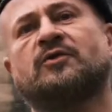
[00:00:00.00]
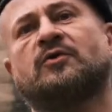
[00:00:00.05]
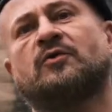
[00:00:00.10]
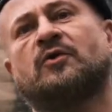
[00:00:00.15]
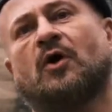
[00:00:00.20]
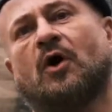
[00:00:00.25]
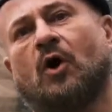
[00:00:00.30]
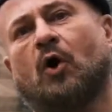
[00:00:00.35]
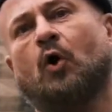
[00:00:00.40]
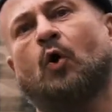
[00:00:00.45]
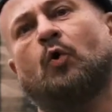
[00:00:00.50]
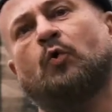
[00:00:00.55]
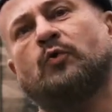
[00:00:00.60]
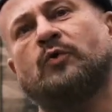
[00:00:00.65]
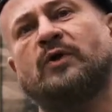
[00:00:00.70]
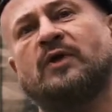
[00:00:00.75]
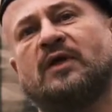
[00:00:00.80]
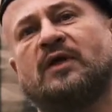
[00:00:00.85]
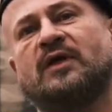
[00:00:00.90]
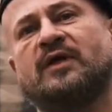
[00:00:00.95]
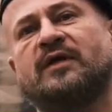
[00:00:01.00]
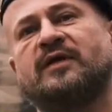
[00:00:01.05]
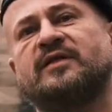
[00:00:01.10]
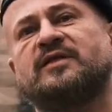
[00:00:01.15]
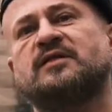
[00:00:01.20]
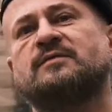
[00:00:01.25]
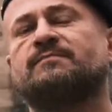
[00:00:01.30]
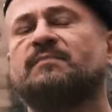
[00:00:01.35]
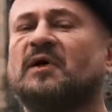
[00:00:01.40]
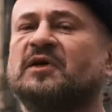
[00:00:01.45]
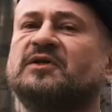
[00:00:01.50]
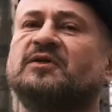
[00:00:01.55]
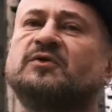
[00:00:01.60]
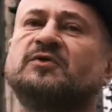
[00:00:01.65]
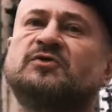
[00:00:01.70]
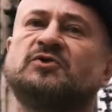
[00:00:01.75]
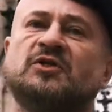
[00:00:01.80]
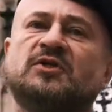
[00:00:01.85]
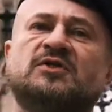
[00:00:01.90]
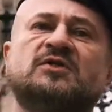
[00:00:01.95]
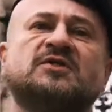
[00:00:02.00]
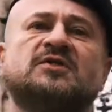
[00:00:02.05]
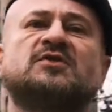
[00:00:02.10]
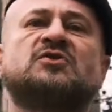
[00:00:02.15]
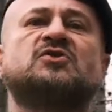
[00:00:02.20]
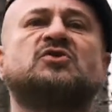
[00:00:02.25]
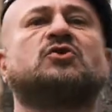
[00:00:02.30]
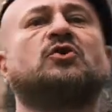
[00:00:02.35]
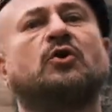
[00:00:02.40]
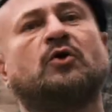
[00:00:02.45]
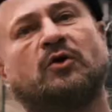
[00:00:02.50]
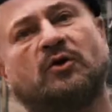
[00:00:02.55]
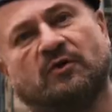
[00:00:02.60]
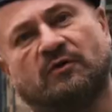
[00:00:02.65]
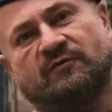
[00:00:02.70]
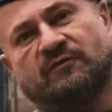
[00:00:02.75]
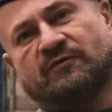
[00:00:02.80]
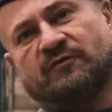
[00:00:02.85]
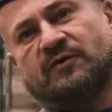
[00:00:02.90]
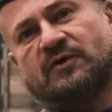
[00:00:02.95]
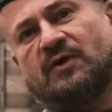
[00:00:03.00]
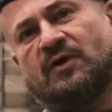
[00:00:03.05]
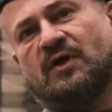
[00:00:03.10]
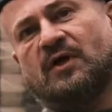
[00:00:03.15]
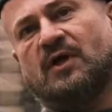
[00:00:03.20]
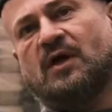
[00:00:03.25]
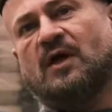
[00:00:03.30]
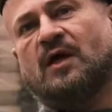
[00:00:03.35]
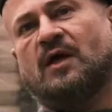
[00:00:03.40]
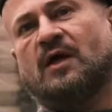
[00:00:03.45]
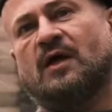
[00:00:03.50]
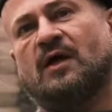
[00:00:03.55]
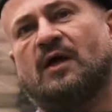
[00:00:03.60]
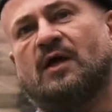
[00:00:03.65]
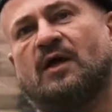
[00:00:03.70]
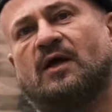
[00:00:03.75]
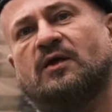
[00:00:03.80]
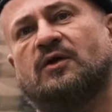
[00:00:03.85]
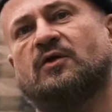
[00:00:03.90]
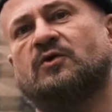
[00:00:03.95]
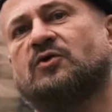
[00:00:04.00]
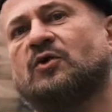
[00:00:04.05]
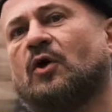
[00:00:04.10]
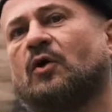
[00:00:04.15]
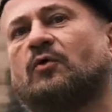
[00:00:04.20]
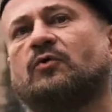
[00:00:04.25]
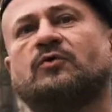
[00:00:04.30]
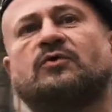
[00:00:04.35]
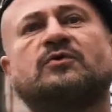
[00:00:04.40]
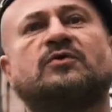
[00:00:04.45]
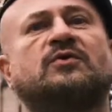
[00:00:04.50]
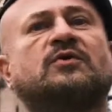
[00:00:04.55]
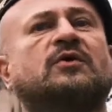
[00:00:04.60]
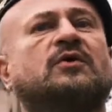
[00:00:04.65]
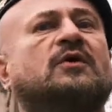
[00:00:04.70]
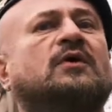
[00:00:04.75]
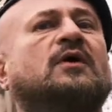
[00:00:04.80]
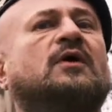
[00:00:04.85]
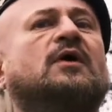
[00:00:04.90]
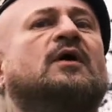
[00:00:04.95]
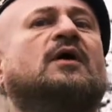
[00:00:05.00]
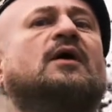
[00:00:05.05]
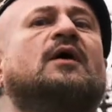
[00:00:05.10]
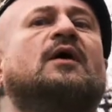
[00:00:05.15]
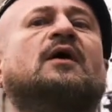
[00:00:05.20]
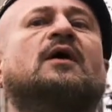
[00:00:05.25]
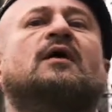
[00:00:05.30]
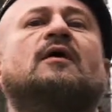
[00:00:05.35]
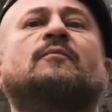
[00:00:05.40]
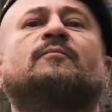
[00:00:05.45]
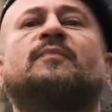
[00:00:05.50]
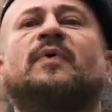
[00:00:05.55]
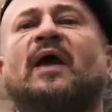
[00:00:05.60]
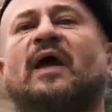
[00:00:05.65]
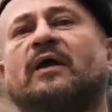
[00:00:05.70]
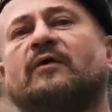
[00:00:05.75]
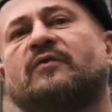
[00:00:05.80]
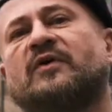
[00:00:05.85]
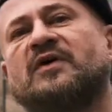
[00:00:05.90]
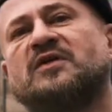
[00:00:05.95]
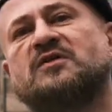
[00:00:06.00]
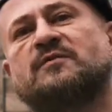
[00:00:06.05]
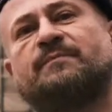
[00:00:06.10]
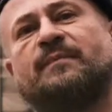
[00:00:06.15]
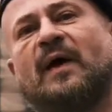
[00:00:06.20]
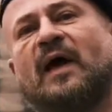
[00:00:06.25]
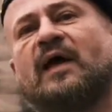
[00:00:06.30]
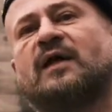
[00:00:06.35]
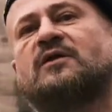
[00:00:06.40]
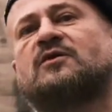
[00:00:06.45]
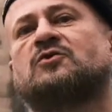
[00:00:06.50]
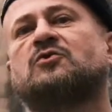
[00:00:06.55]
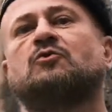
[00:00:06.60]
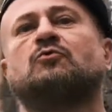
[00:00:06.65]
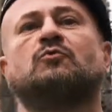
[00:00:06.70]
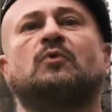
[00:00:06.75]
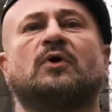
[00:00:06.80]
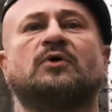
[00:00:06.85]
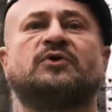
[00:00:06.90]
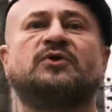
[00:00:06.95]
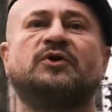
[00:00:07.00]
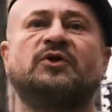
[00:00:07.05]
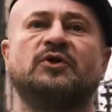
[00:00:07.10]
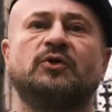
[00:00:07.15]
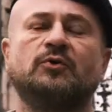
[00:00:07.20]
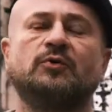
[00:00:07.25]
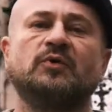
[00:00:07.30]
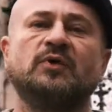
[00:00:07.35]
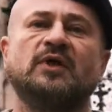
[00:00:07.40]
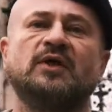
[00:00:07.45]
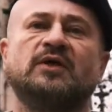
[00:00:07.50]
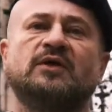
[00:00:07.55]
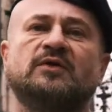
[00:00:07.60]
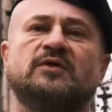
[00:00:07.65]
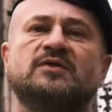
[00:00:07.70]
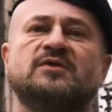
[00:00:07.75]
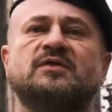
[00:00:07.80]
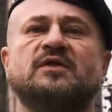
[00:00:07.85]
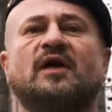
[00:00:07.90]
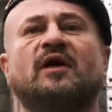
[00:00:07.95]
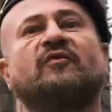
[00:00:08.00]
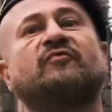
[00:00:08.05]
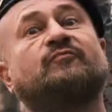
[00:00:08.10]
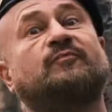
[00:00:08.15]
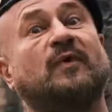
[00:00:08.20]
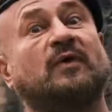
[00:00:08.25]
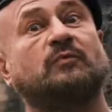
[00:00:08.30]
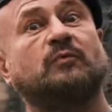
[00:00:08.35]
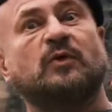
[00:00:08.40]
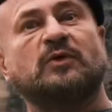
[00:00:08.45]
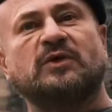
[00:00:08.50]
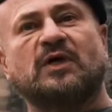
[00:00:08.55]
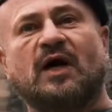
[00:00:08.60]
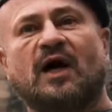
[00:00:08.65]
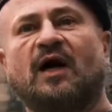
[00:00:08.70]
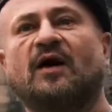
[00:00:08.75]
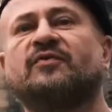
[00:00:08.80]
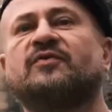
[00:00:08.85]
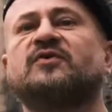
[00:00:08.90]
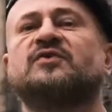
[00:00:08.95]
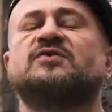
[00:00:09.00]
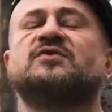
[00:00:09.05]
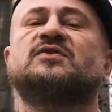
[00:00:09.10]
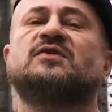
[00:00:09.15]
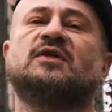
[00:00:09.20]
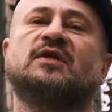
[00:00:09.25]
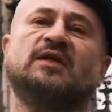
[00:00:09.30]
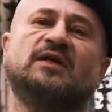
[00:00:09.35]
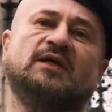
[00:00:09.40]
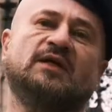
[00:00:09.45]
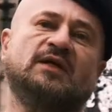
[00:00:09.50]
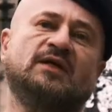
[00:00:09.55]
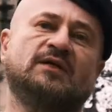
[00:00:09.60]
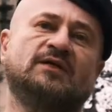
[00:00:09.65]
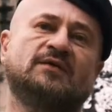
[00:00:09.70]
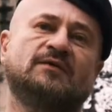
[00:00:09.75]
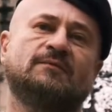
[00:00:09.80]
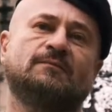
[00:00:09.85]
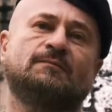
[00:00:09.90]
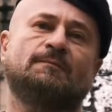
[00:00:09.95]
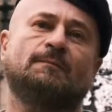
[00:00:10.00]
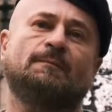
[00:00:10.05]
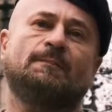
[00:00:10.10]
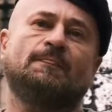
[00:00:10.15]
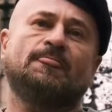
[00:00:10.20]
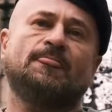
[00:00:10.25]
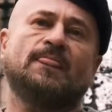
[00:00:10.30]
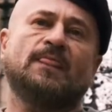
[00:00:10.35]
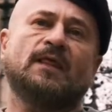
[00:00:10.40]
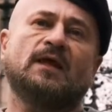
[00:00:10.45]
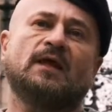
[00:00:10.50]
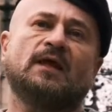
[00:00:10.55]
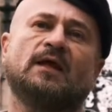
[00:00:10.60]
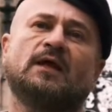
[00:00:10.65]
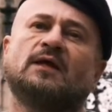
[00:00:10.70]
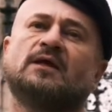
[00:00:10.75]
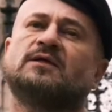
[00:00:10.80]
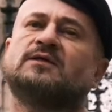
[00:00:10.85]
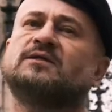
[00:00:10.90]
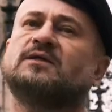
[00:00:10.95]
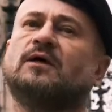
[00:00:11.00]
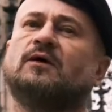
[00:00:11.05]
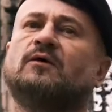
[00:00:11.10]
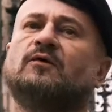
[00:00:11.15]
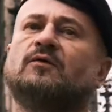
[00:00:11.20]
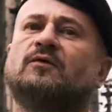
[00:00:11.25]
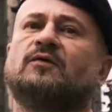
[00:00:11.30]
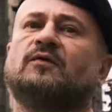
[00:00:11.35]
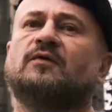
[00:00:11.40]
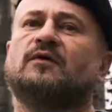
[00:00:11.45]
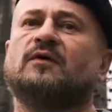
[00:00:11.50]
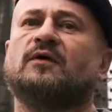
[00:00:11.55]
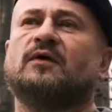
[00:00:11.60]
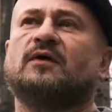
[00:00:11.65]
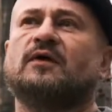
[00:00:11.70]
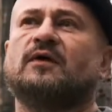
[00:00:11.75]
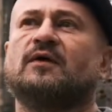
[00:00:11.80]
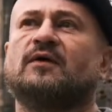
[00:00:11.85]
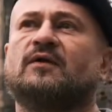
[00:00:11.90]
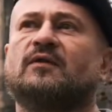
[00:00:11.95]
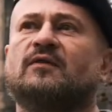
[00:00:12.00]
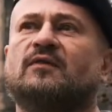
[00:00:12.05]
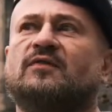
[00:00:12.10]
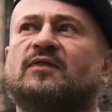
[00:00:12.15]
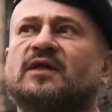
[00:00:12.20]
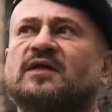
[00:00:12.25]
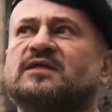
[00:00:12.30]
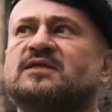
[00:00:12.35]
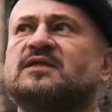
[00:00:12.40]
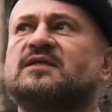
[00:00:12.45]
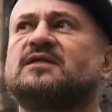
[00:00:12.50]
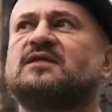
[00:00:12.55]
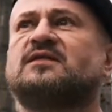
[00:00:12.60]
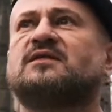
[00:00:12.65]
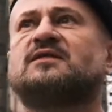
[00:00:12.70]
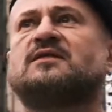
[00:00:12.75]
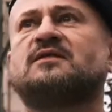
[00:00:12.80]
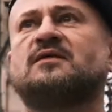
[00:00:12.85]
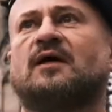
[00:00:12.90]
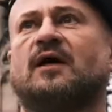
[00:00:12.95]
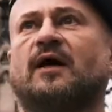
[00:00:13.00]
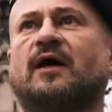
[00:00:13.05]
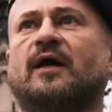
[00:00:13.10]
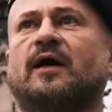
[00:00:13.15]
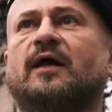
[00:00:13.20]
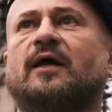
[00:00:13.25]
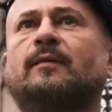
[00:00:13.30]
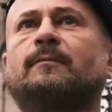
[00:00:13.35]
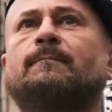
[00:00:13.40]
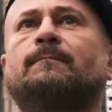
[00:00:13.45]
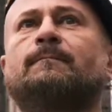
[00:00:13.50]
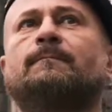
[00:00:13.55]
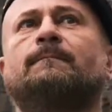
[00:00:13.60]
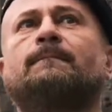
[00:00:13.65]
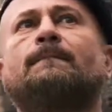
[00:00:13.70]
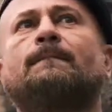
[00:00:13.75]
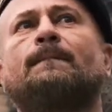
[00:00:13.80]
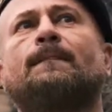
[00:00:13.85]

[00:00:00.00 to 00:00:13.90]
your own needs, but you just serve. You don't pay respect to what you need yourself, but what others need. So this time